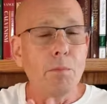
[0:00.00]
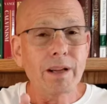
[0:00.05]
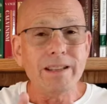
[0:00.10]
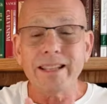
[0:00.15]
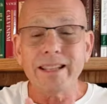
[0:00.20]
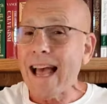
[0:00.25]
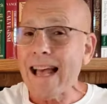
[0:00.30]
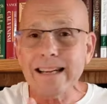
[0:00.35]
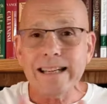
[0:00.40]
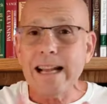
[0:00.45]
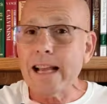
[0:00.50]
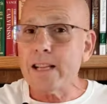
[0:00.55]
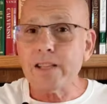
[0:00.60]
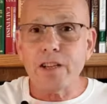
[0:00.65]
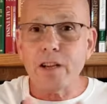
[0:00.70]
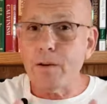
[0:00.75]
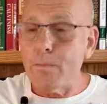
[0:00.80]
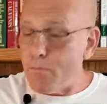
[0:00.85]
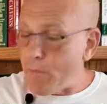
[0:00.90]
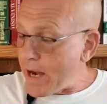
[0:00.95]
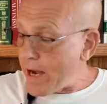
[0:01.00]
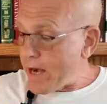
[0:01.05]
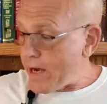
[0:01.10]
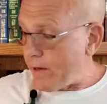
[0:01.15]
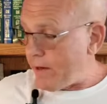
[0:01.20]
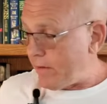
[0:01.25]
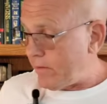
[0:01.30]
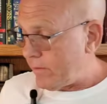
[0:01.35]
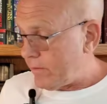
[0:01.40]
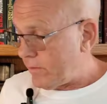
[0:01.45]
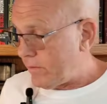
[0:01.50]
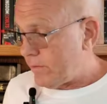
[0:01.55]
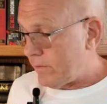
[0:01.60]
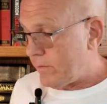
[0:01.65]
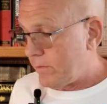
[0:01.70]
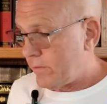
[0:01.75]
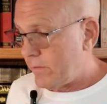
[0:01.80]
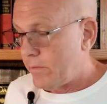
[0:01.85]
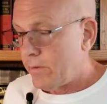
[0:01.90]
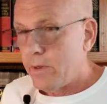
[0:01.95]
But that doesn't mean
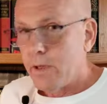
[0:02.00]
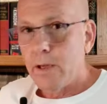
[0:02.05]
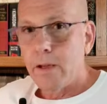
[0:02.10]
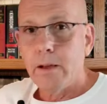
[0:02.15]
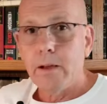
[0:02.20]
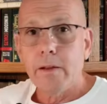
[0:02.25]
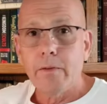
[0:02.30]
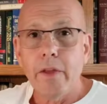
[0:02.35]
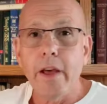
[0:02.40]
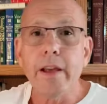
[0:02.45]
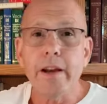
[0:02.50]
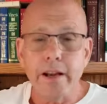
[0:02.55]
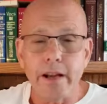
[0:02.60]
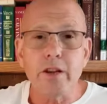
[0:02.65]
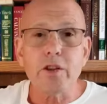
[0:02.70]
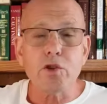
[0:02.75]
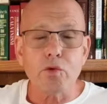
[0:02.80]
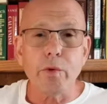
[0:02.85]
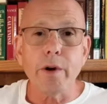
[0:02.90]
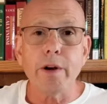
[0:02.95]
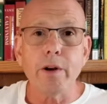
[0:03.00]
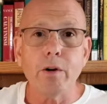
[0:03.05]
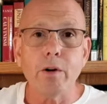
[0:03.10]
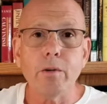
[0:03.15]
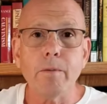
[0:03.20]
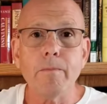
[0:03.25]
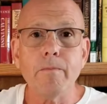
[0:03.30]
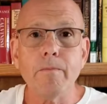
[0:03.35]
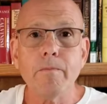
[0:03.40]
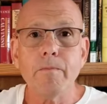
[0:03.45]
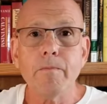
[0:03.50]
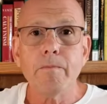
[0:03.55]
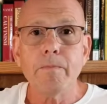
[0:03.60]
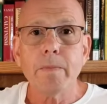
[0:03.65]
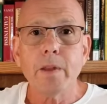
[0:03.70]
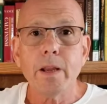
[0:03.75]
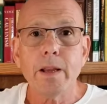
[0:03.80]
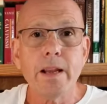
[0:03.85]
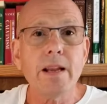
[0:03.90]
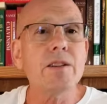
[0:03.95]
that Israel
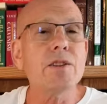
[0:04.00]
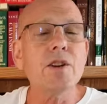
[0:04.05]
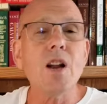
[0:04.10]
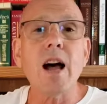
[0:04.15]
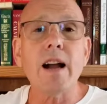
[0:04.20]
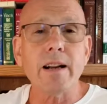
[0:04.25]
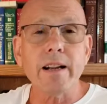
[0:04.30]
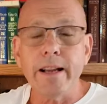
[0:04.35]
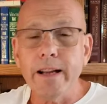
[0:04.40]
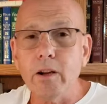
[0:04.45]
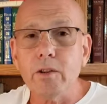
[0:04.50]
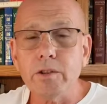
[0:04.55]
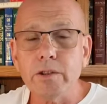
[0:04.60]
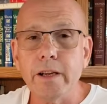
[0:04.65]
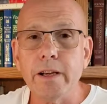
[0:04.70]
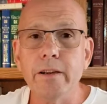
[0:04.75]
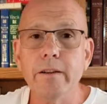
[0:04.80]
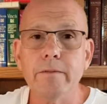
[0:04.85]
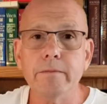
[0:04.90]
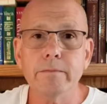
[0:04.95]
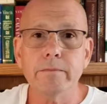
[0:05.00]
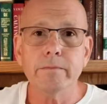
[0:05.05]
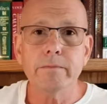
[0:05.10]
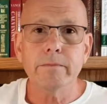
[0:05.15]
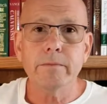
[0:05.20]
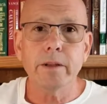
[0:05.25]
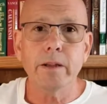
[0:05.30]
is not guilty.